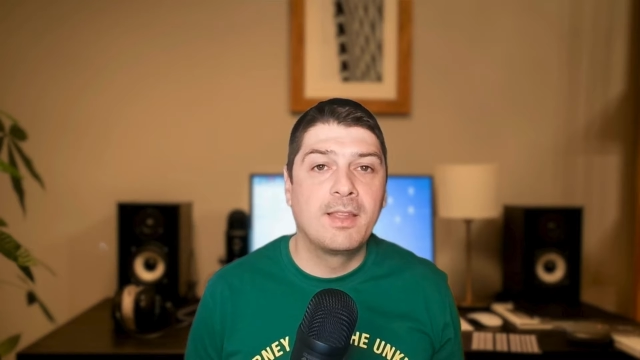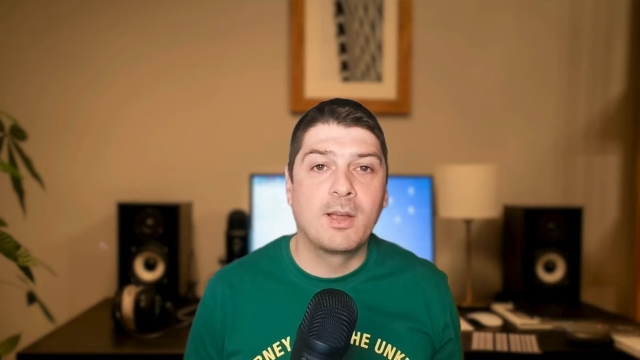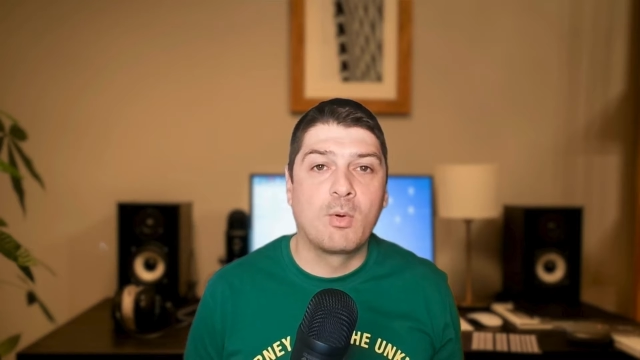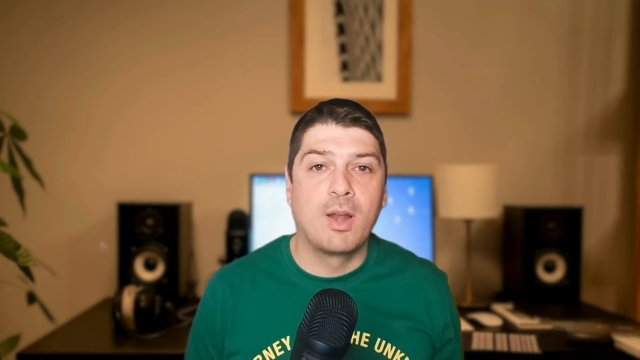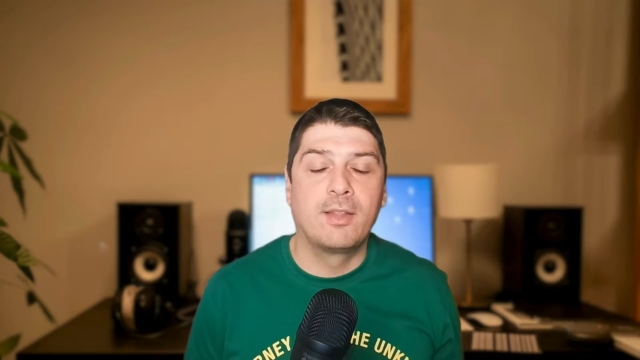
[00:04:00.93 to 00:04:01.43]
the
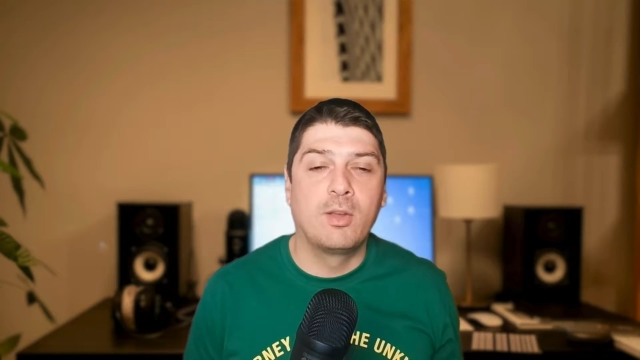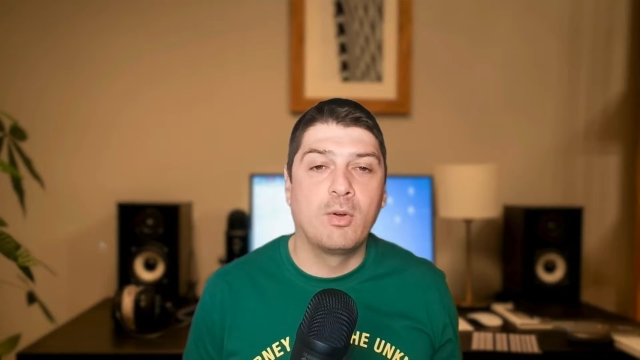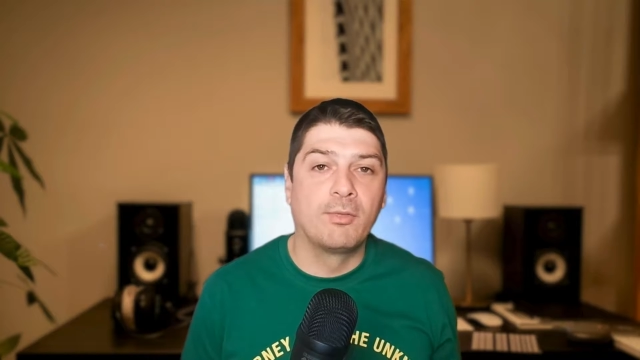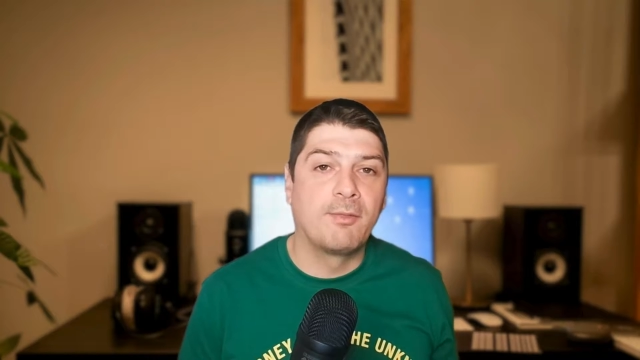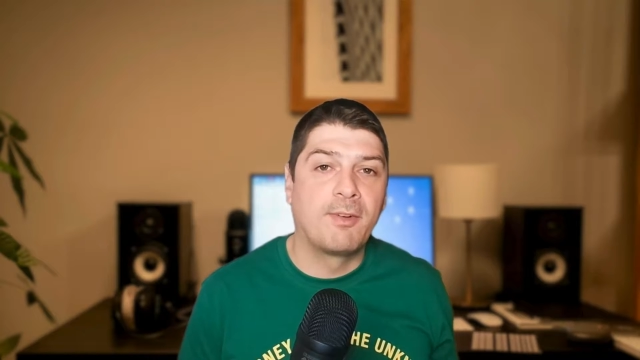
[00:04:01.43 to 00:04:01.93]
quality
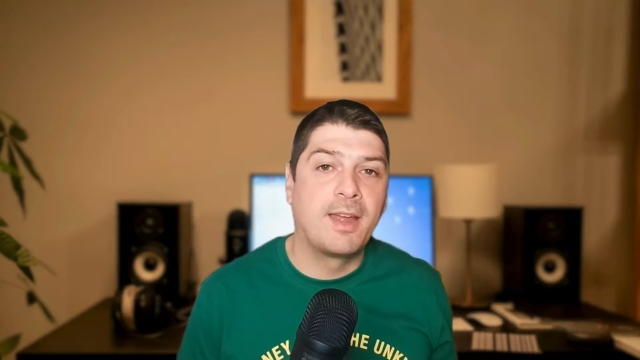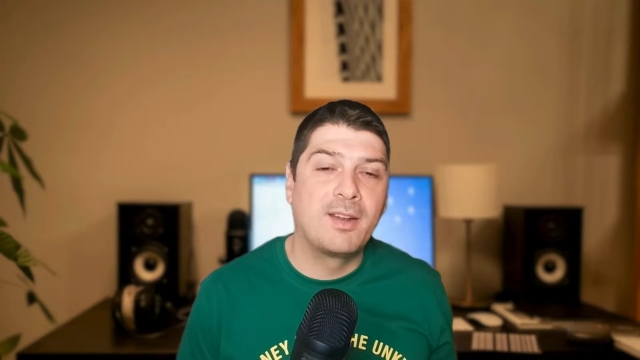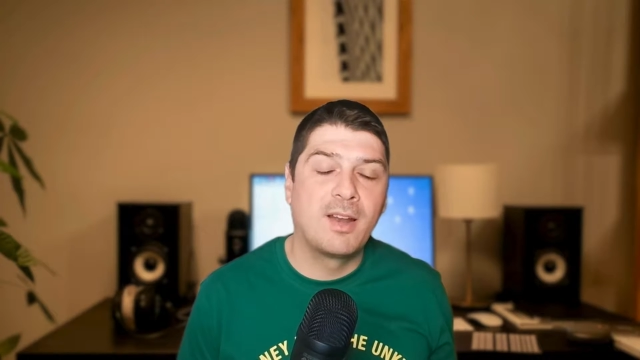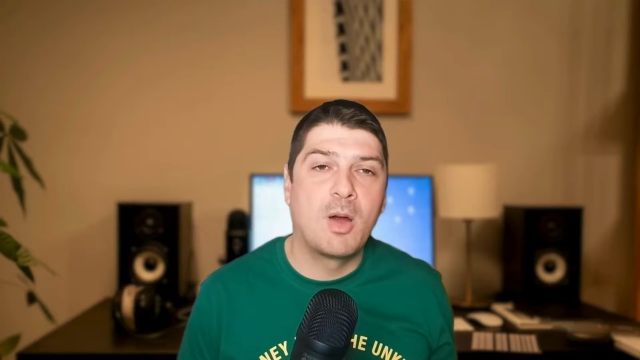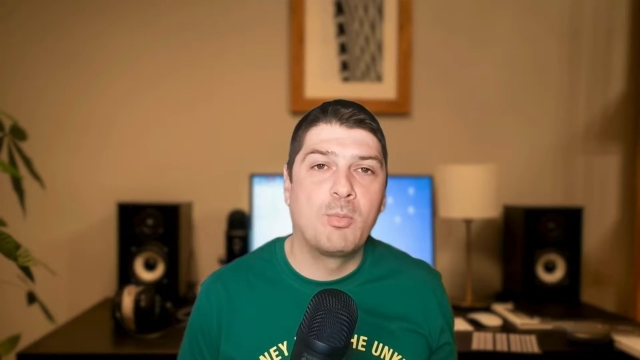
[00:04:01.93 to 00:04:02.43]
of the
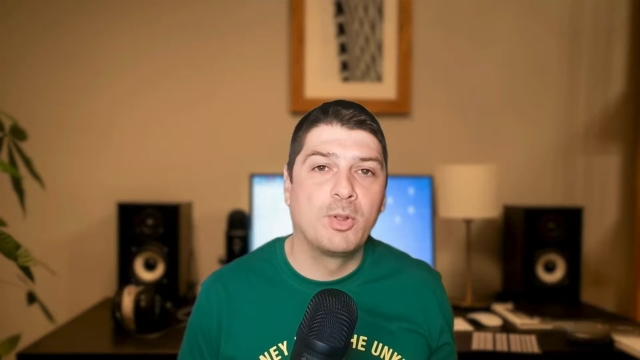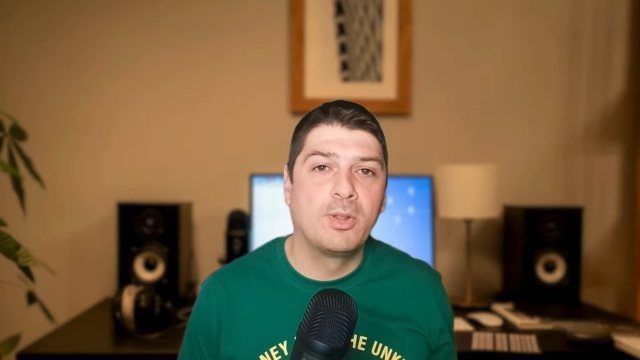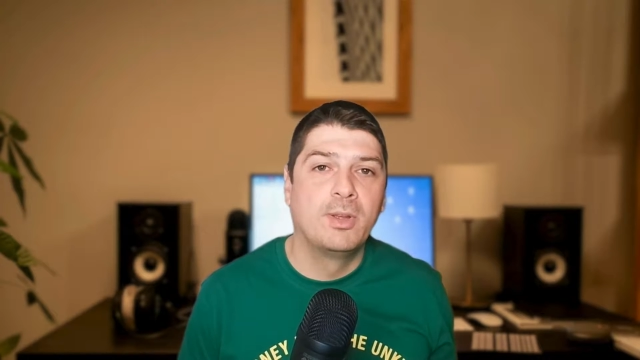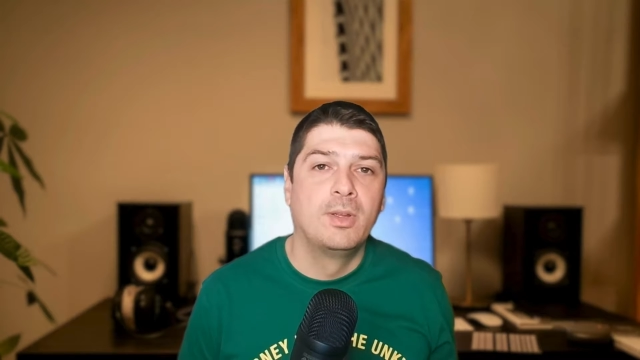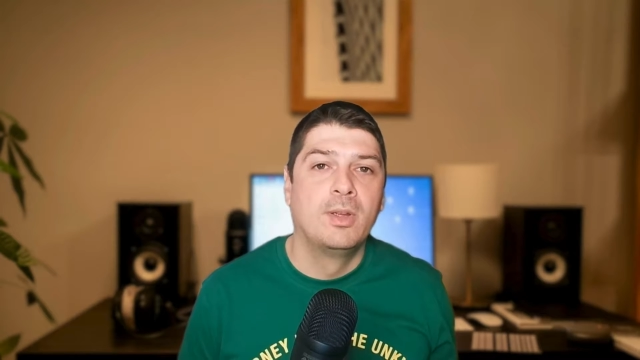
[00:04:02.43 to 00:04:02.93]
final output.
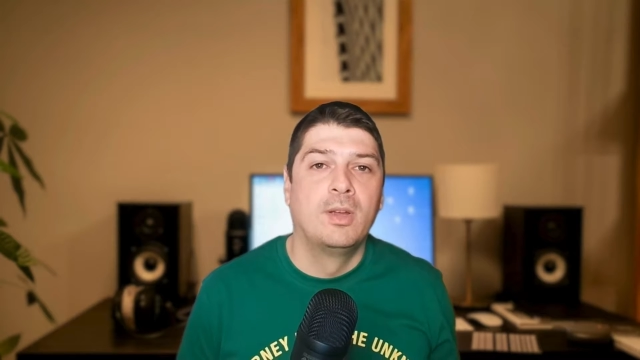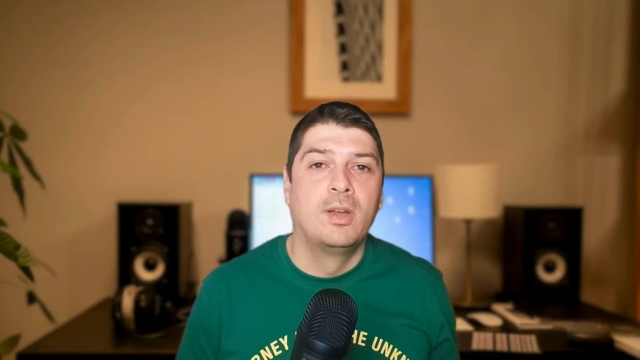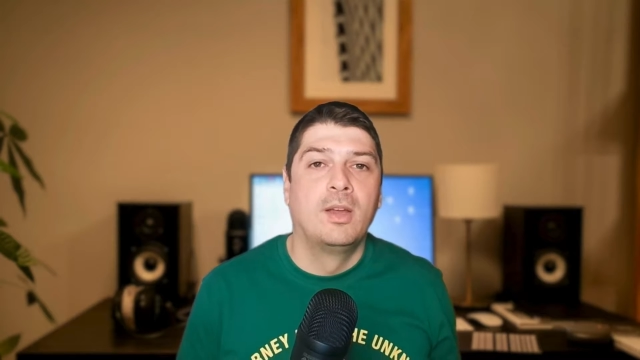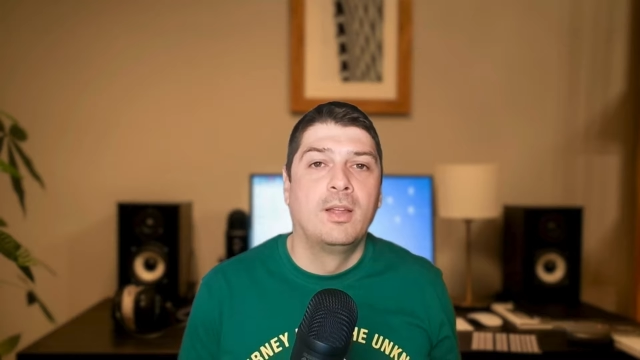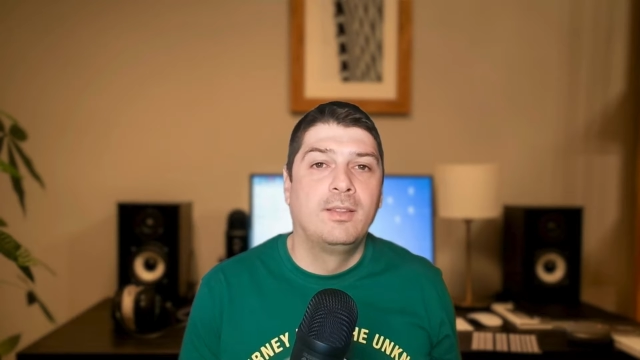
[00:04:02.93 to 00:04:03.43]

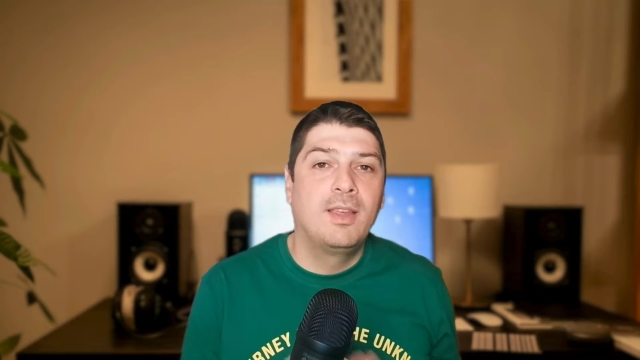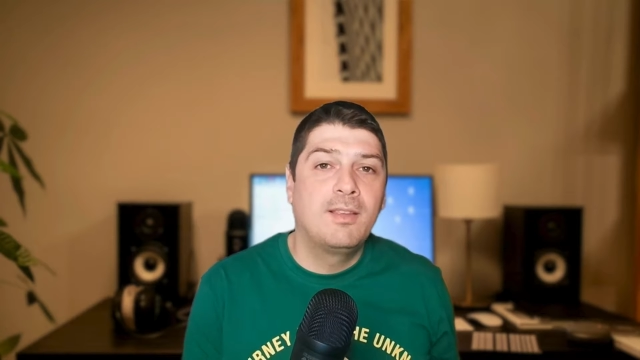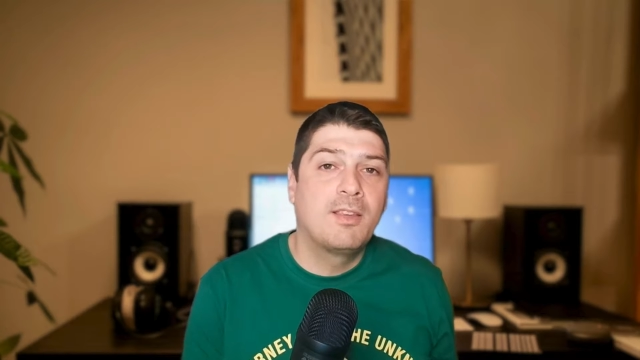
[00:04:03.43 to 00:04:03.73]
This